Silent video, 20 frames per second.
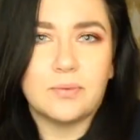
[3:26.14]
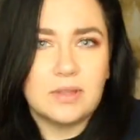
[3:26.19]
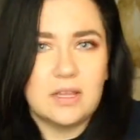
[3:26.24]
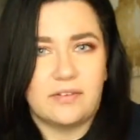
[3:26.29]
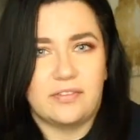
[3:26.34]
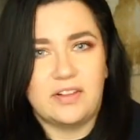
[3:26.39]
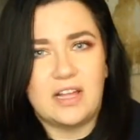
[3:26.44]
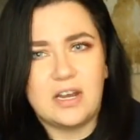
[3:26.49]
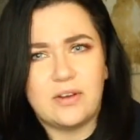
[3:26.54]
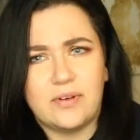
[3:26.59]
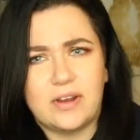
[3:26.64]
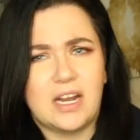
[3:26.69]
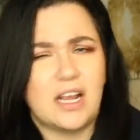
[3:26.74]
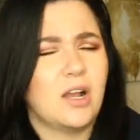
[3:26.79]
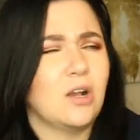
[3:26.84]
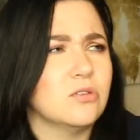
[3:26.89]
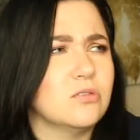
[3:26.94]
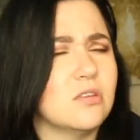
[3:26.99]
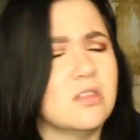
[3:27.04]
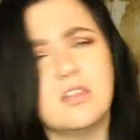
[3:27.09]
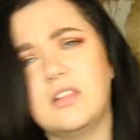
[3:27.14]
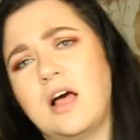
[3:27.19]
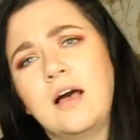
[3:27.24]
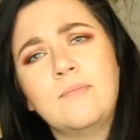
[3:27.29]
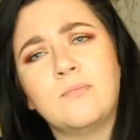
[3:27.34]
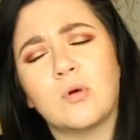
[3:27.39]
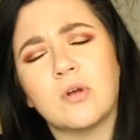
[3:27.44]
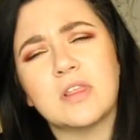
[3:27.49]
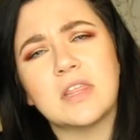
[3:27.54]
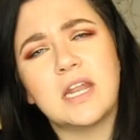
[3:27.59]
really flattering and goes with a
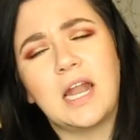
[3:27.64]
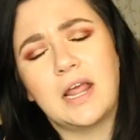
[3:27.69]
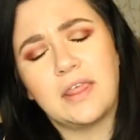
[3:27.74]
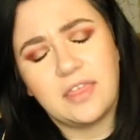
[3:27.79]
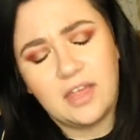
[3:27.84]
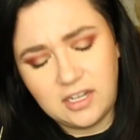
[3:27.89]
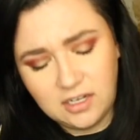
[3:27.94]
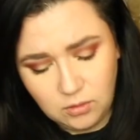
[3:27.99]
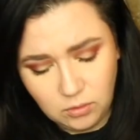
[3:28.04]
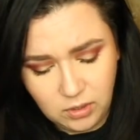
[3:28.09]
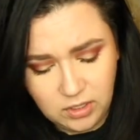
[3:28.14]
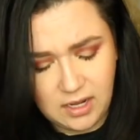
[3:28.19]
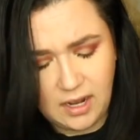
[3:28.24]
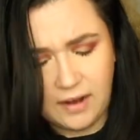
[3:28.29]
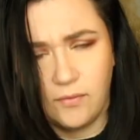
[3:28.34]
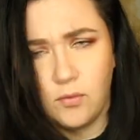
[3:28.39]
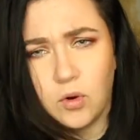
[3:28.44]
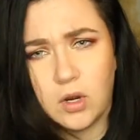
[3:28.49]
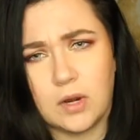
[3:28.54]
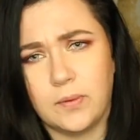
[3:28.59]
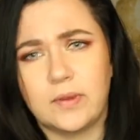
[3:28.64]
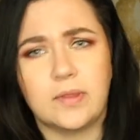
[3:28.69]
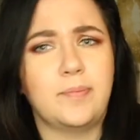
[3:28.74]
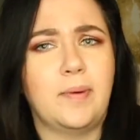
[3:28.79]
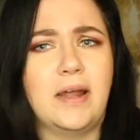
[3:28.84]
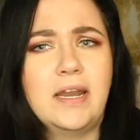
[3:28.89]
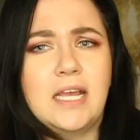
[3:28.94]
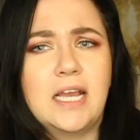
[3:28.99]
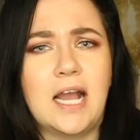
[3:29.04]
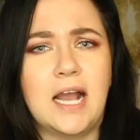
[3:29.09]
lot more than I thought it would. I've worn it with
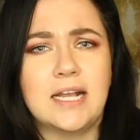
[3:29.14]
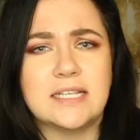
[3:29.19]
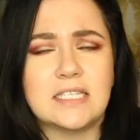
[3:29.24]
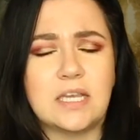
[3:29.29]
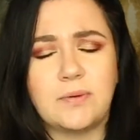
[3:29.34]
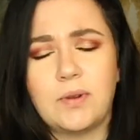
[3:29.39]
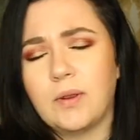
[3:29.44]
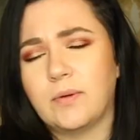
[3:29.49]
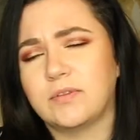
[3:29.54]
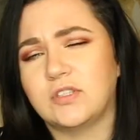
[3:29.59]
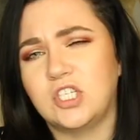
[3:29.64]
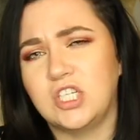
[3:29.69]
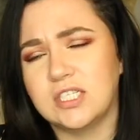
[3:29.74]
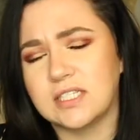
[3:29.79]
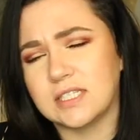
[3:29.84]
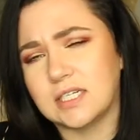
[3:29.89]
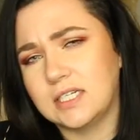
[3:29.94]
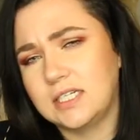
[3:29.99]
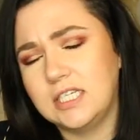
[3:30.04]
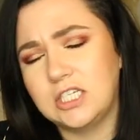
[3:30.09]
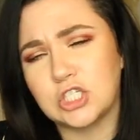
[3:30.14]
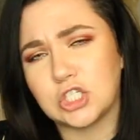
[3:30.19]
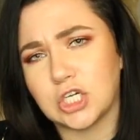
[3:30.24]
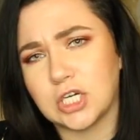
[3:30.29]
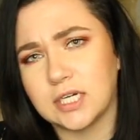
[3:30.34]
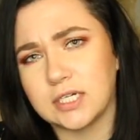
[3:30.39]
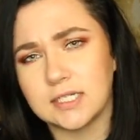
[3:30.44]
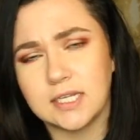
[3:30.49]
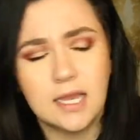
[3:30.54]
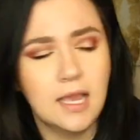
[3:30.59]
bodycons, I wear it with jeans and a
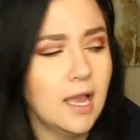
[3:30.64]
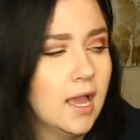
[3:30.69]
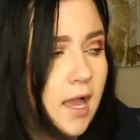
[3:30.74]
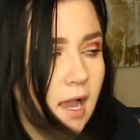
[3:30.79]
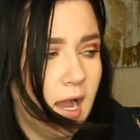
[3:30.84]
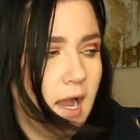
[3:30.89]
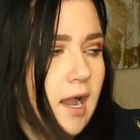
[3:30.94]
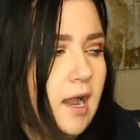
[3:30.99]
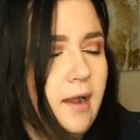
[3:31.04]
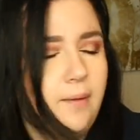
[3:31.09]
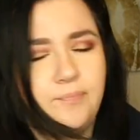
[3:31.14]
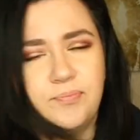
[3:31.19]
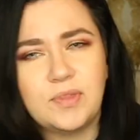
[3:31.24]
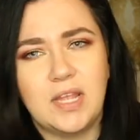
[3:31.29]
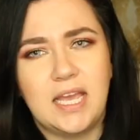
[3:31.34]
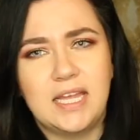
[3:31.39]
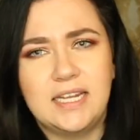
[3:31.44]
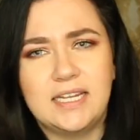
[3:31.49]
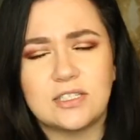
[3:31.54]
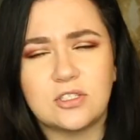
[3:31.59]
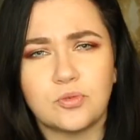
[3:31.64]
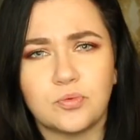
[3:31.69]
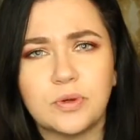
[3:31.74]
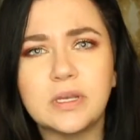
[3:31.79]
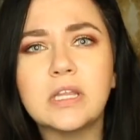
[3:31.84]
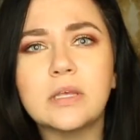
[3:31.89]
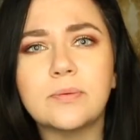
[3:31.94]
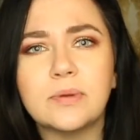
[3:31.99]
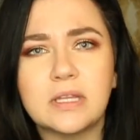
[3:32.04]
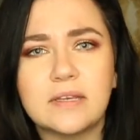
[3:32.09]
t-shirt, and it's
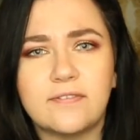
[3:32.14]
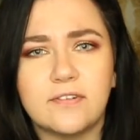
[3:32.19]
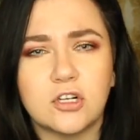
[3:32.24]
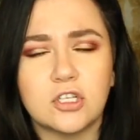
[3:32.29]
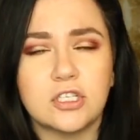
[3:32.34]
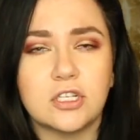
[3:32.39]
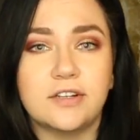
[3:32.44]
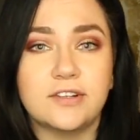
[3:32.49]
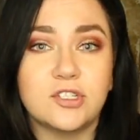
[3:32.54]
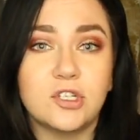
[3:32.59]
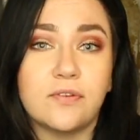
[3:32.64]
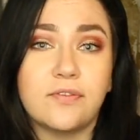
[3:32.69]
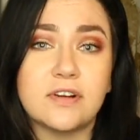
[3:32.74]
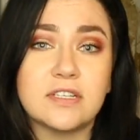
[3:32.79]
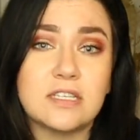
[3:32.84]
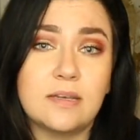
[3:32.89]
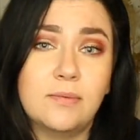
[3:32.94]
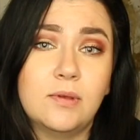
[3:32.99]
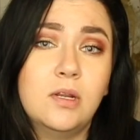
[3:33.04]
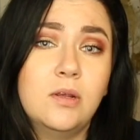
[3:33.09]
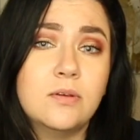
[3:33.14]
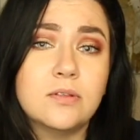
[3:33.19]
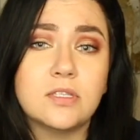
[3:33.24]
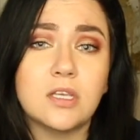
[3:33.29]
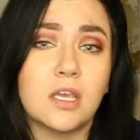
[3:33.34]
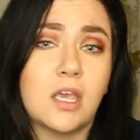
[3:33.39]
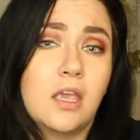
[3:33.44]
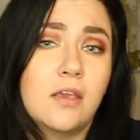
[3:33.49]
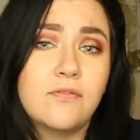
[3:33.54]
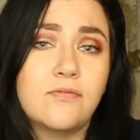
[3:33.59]
really, really versatile. So for someone who's
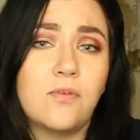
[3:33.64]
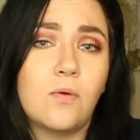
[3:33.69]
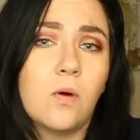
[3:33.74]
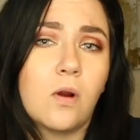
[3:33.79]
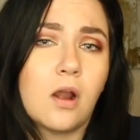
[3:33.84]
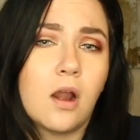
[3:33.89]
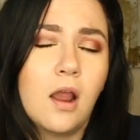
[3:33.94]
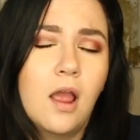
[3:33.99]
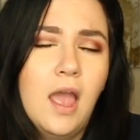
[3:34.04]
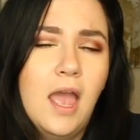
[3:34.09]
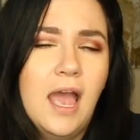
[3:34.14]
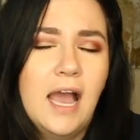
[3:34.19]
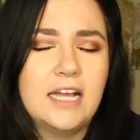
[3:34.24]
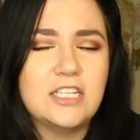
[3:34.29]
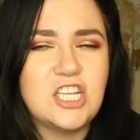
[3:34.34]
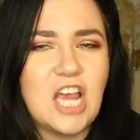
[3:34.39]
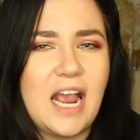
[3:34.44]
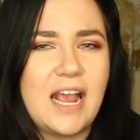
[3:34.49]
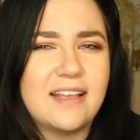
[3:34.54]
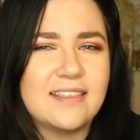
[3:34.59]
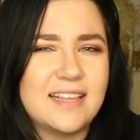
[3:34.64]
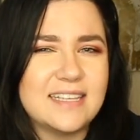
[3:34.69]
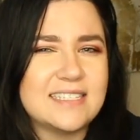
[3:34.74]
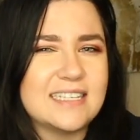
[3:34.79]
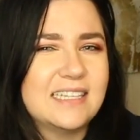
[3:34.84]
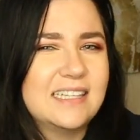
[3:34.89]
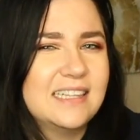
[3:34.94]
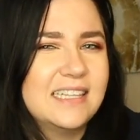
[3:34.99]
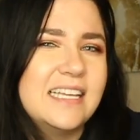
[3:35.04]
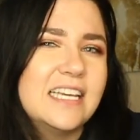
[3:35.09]
looking for a jacket that's a
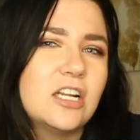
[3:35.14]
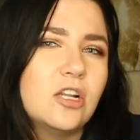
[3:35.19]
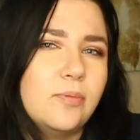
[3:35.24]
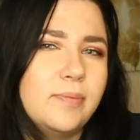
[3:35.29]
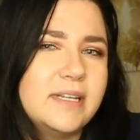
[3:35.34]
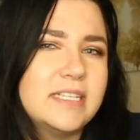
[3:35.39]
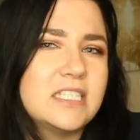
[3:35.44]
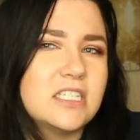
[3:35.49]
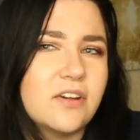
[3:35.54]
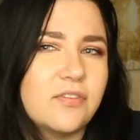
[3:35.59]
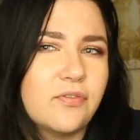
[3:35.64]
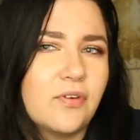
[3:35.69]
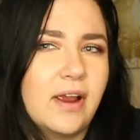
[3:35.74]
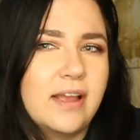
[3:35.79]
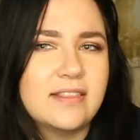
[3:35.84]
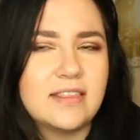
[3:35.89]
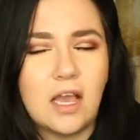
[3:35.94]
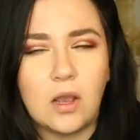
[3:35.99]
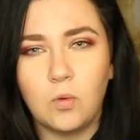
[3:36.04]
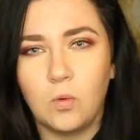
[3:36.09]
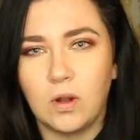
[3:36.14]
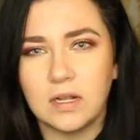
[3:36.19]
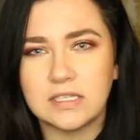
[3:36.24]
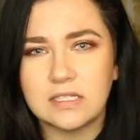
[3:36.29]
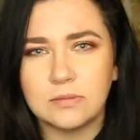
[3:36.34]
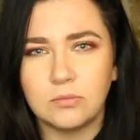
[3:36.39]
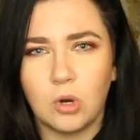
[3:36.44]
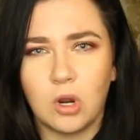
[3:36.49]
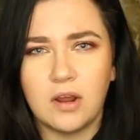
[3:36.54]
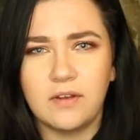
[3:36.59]
little bit different, that
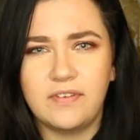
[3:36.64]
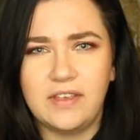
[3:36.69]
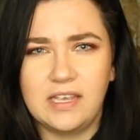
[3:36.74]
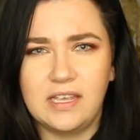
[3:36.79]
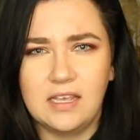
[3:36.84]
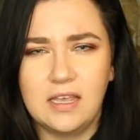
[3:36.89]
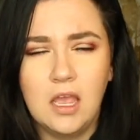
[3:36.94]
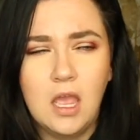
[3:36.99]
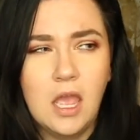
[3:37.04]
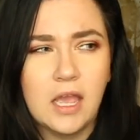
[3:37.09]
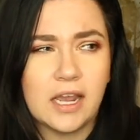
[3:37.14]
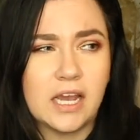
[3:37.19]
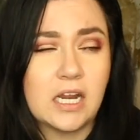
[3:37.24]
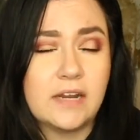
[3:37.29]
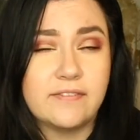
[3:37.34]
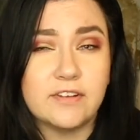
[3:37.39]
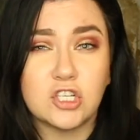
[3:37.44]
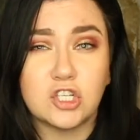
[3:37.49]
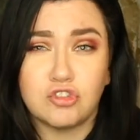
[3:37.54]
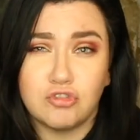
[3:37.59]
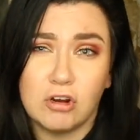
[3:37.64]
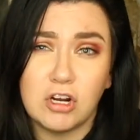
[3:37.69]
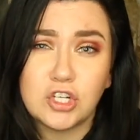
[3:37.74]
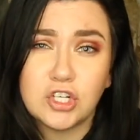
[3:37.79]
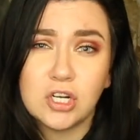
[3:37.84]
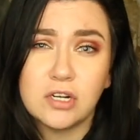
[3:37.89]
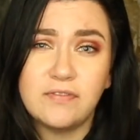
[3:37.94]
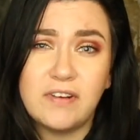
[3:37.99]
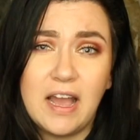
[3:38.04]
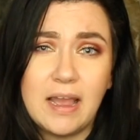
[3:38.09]
wants more of a kind of a
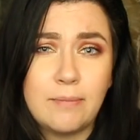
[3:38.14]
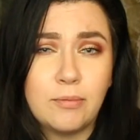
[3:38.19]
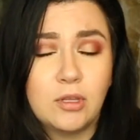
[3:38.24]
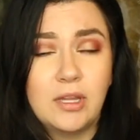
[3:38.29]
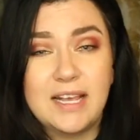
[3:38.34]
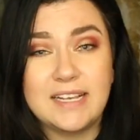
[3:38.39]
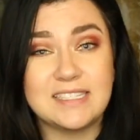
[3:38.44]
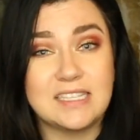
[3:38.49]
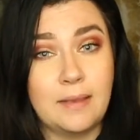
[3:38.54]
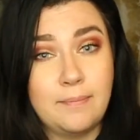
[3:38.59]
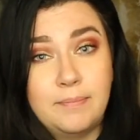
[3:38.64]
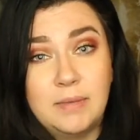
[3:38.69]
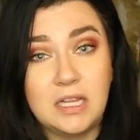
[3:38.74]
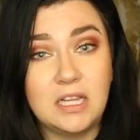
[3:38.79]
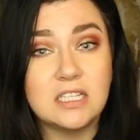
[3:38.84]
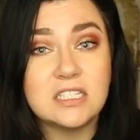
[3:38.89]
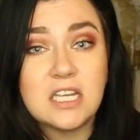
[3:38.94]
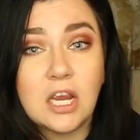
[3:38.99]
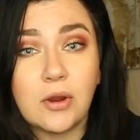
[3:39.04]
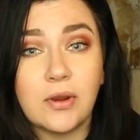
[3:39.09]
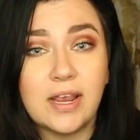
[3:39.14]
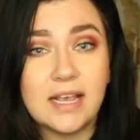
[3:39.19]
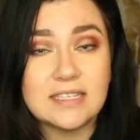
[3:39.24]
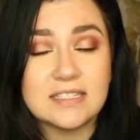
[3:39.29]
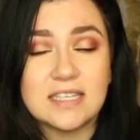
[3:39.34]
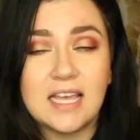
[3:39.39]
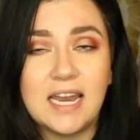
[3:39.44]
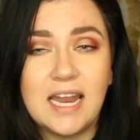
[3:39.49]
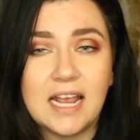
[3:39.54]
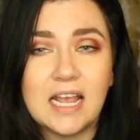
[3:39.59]
structured vibe or likes that military
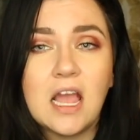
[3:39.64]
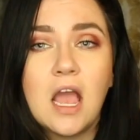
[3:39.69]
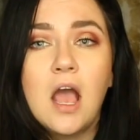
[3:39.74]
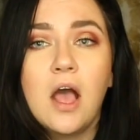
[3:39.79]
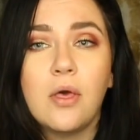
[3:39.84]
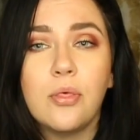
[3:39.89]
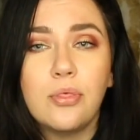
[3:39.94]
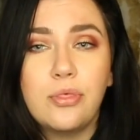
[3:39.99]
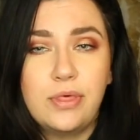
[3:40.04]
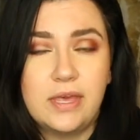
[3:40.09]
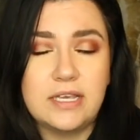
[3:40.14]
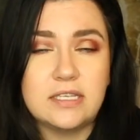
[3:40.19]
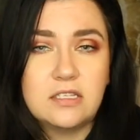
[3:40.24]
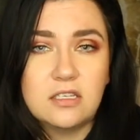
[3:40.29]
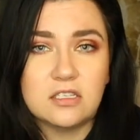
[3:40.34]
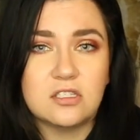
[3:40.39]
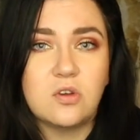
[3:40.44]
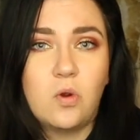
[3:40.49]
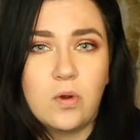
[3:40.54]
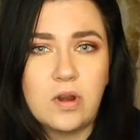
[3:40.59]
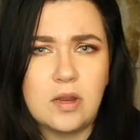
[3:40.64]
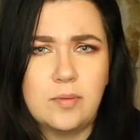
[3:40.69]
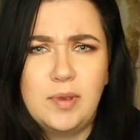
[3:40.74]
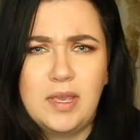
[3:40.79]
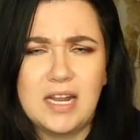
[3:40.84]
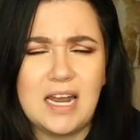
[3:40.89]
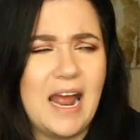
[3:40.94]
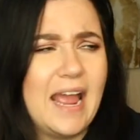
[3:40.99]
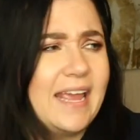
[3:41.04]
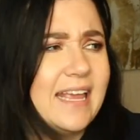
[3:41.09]
aesthetic, this is going to be
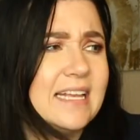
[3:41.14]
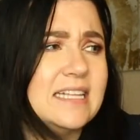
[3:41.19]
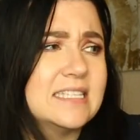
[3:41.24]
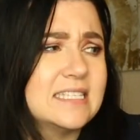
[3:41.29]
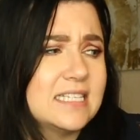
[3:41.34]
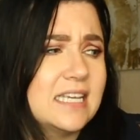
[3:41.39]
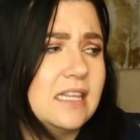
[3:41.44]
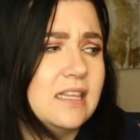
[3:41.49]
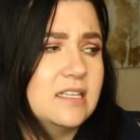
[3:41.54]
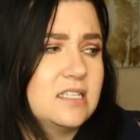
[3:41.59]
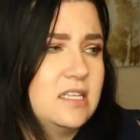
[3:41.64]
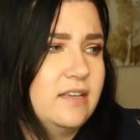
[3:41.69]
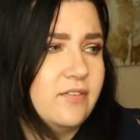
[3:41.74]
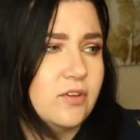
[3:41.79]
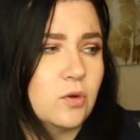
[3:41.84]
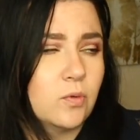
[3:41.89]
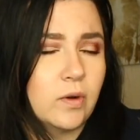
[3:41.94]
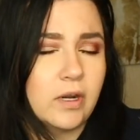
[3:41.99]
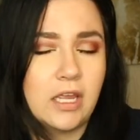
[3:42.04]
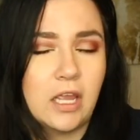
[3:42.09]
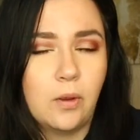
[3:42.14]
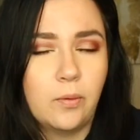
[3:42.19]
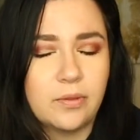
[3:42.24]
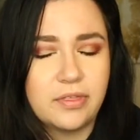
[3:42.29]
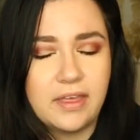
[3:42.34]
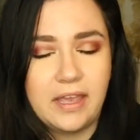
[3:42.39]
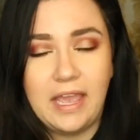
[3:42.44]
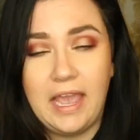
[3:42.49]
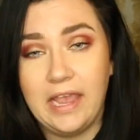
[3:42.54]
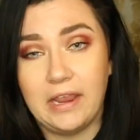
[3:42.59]
it. I can see this even working with
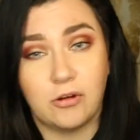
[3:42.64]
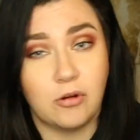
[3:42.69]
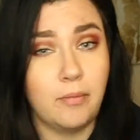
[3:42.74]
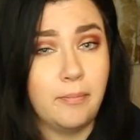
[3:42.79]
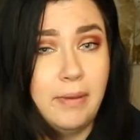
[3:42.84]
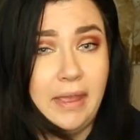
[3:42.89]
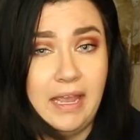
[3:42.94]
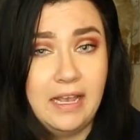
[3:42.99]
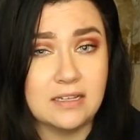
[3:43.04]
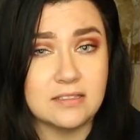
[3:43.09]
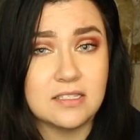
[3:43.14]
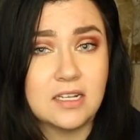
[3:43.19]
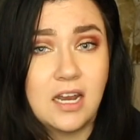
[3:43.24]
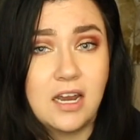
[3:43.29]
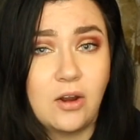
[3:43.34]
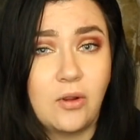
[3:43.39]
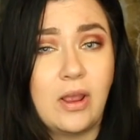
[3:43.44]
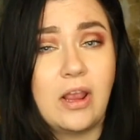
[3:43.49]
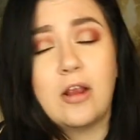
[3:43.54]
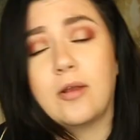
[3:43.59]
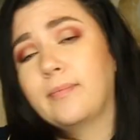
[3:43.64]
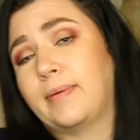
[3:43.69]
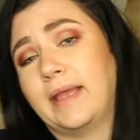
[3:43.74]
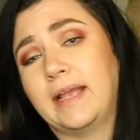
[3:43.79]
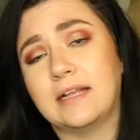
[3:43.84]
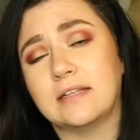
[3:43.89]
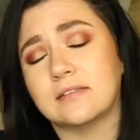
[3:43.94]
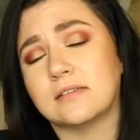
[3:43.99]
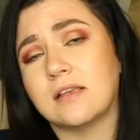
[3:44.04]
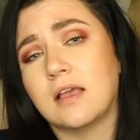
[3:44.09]
like harem pants, and I know harem
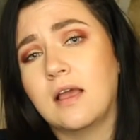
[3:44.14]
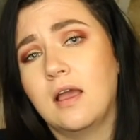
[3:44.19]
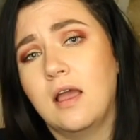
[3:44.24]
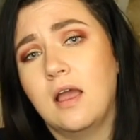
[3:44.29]
pants,